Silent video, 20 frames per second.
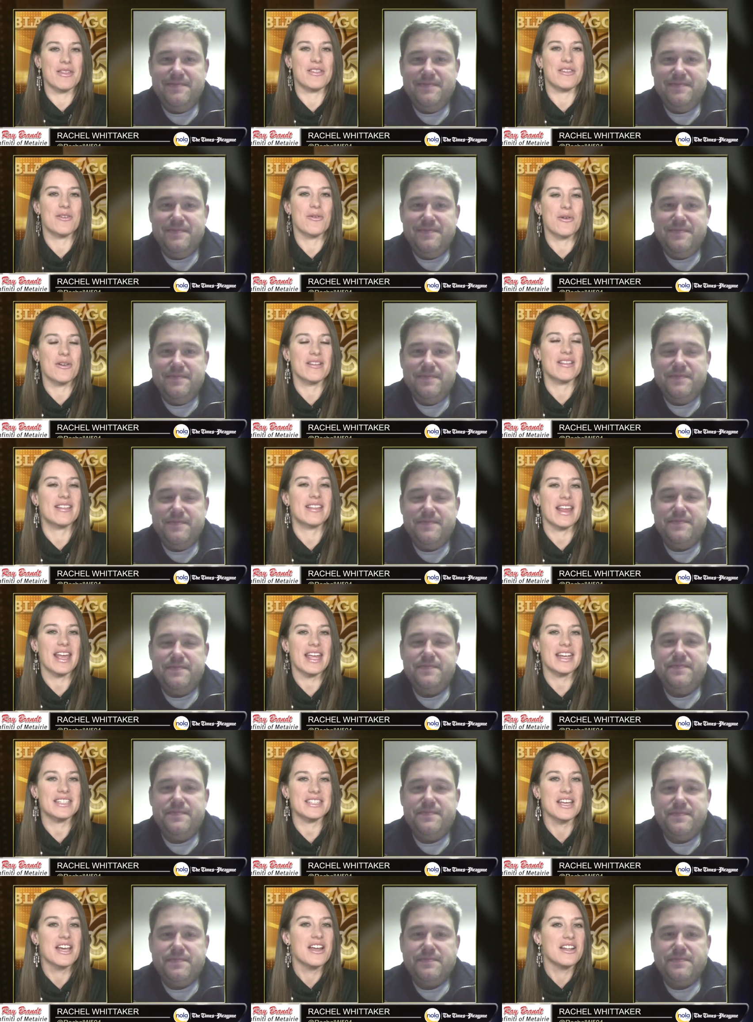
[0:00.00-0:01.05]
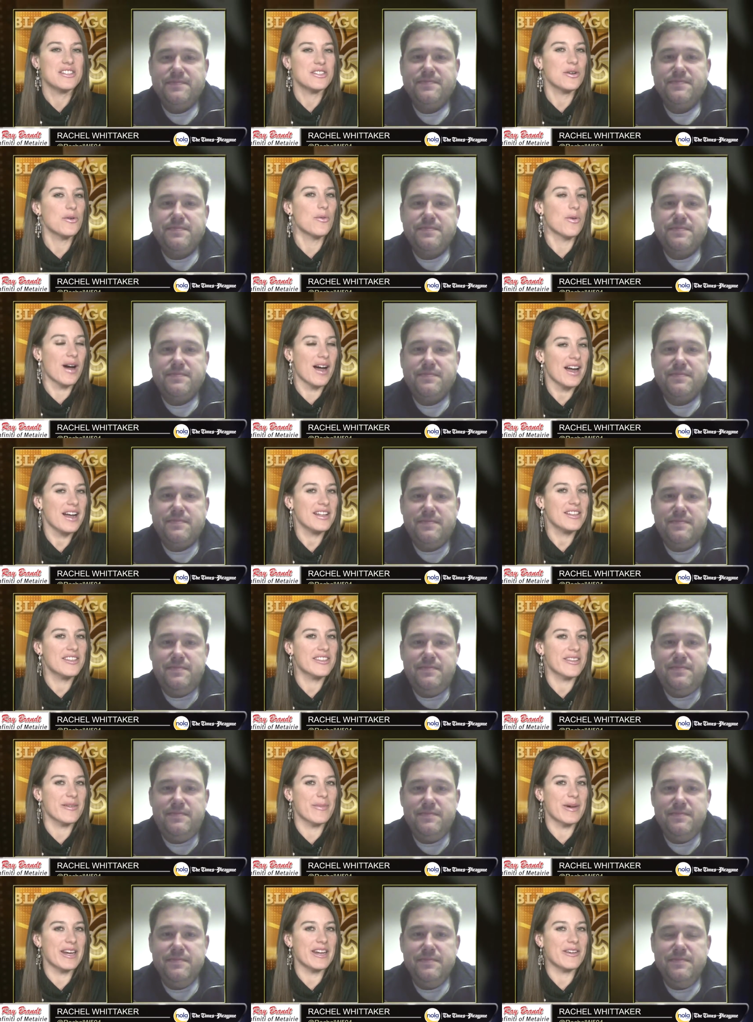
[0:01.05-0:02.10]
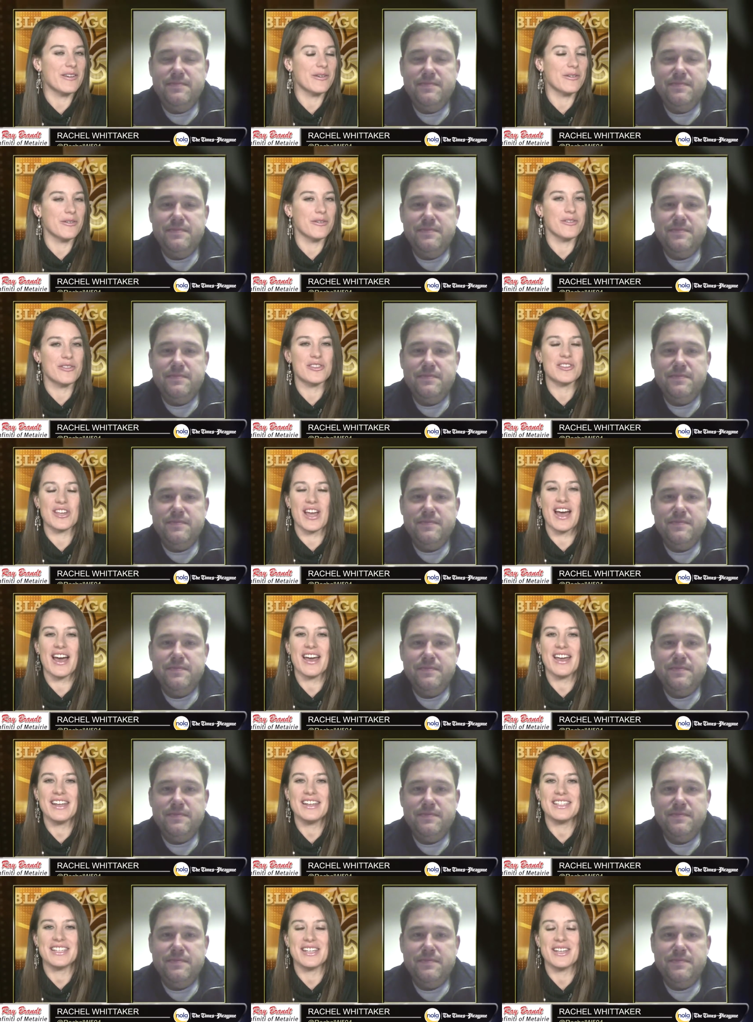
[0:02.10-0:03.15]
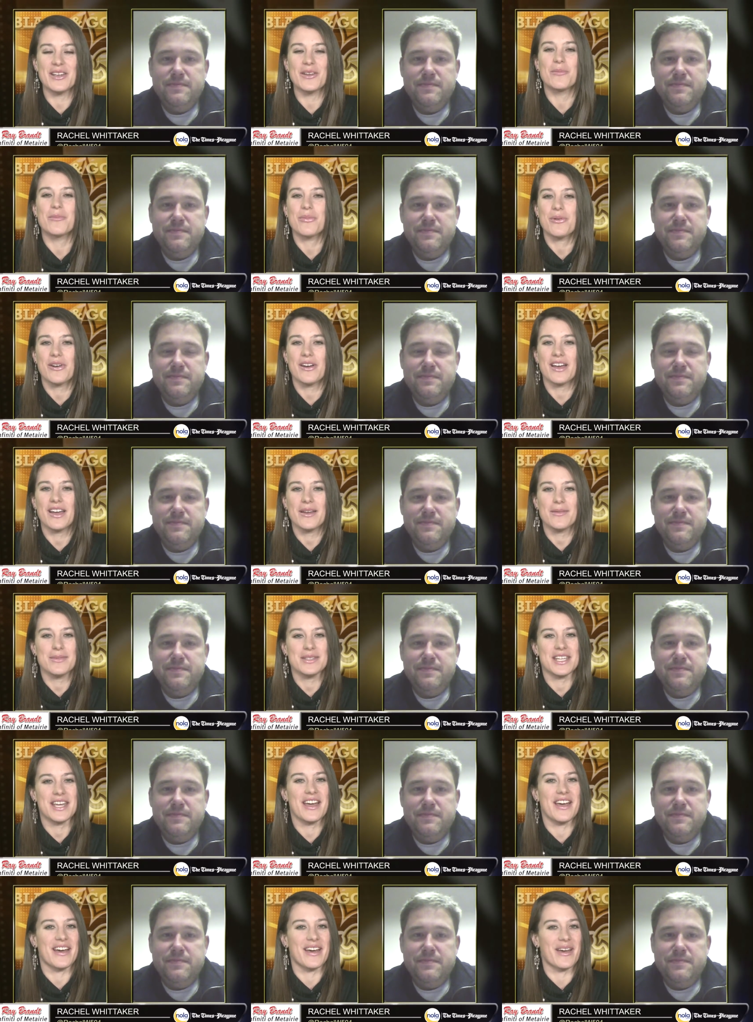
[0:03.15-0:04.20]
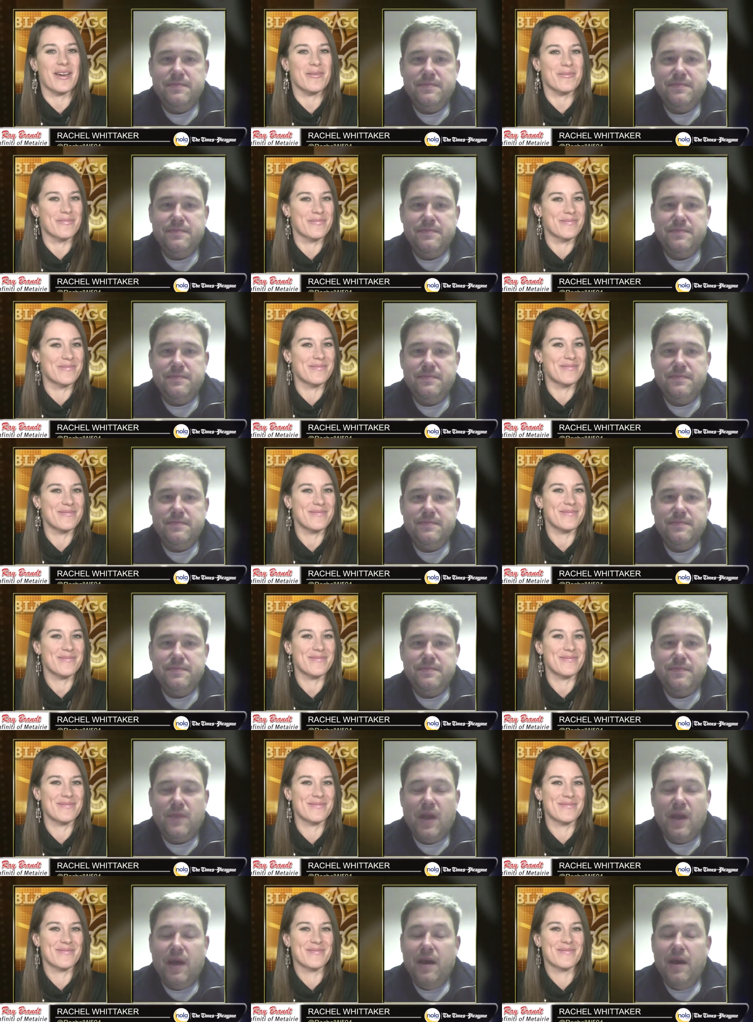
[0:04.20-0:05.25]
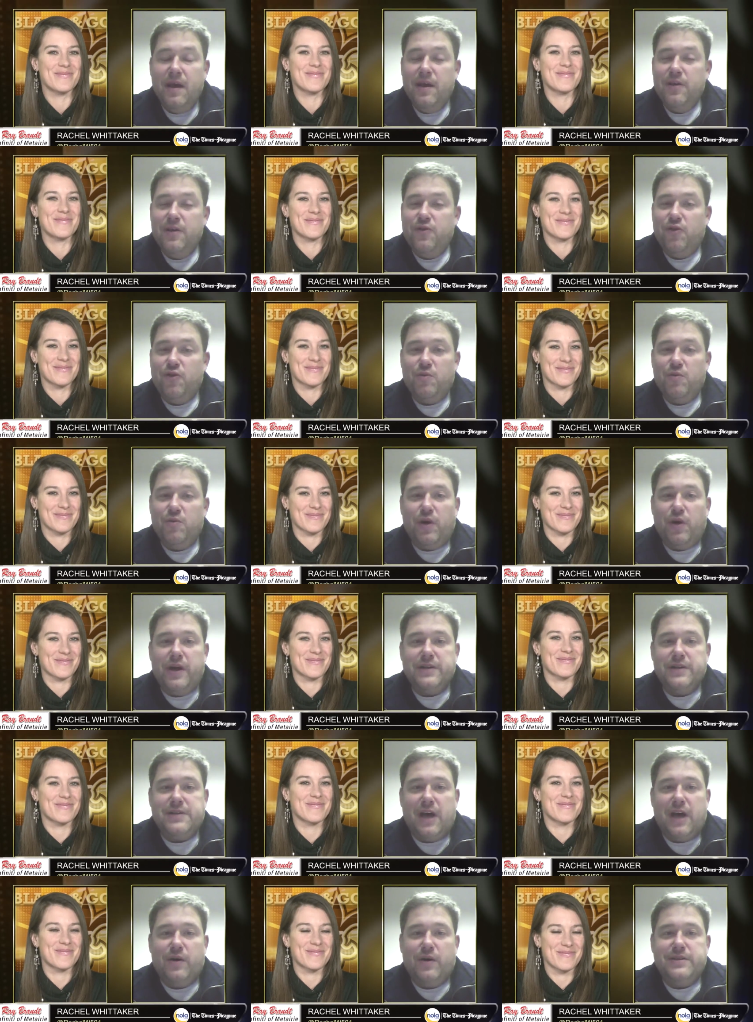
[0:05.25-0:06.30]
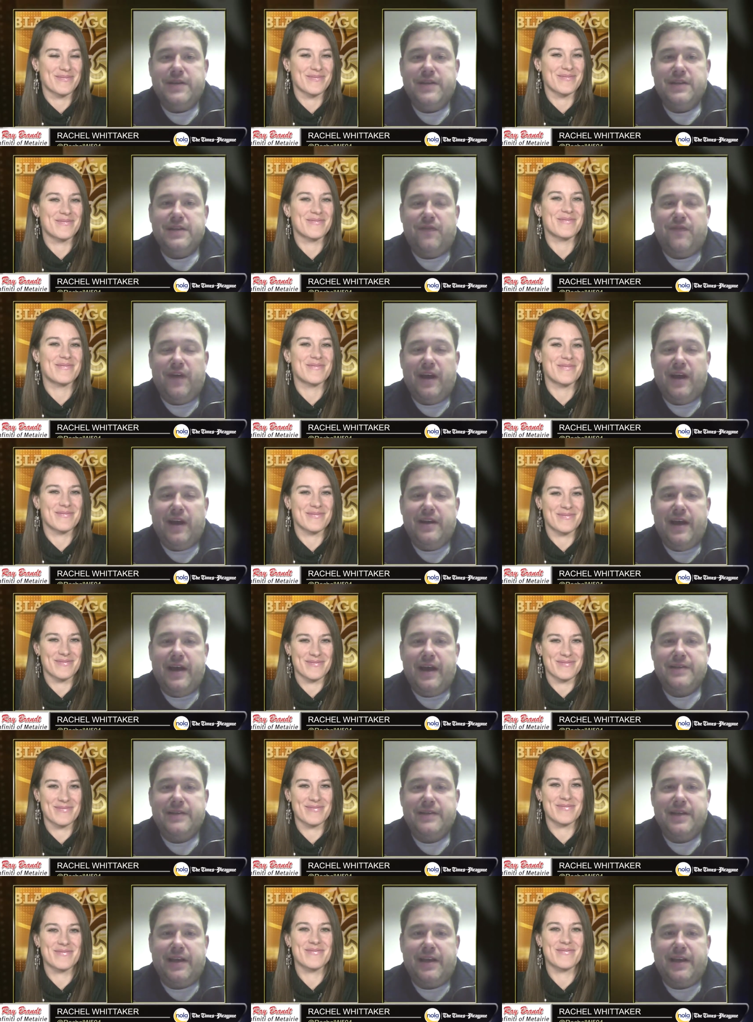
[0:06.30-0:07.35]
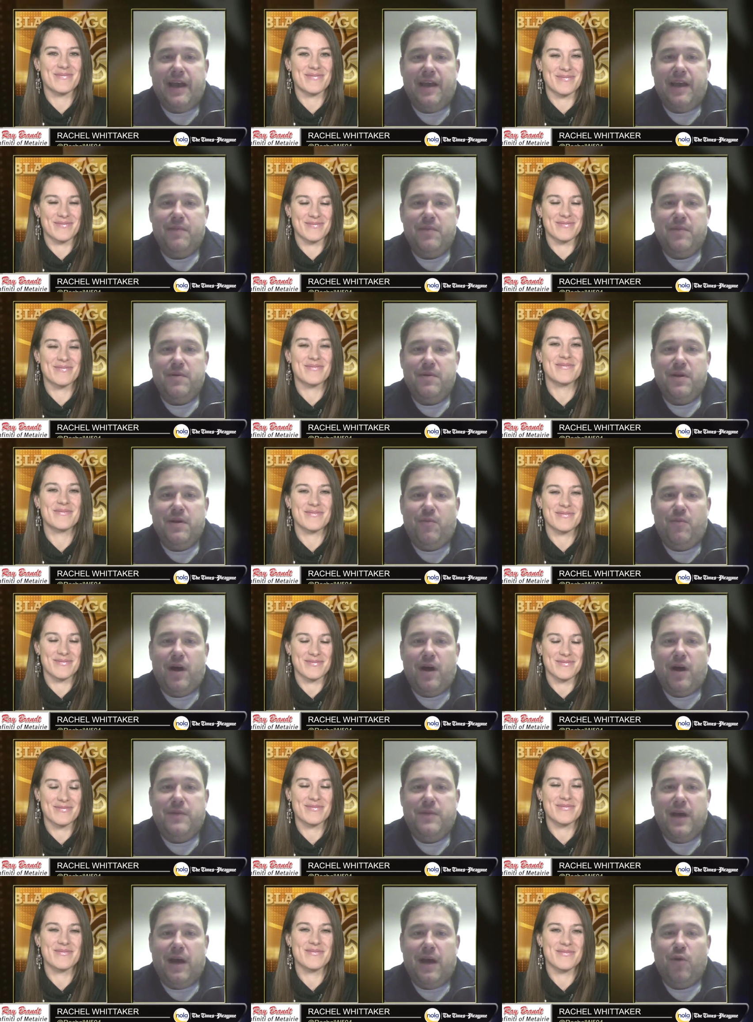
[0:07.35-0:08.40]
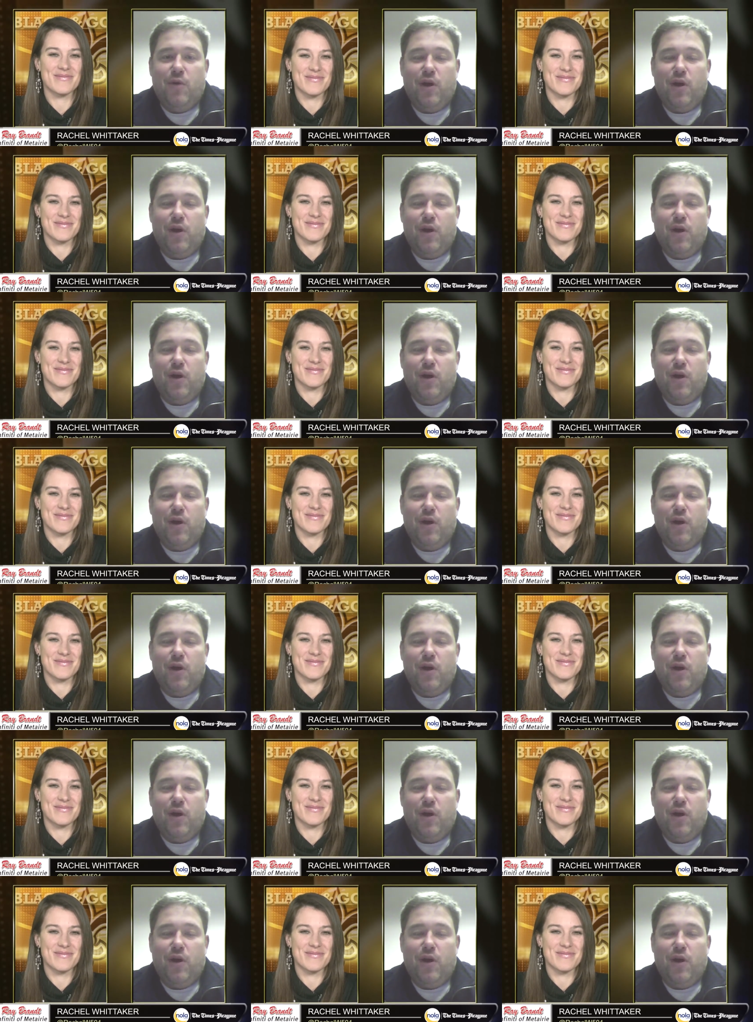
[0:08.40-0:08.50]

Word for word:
Speaker 1: your saint to watch, somebody who's shined in prime time.
Speaker 2: Drew Brees always has a fantastic game in, in prime time, or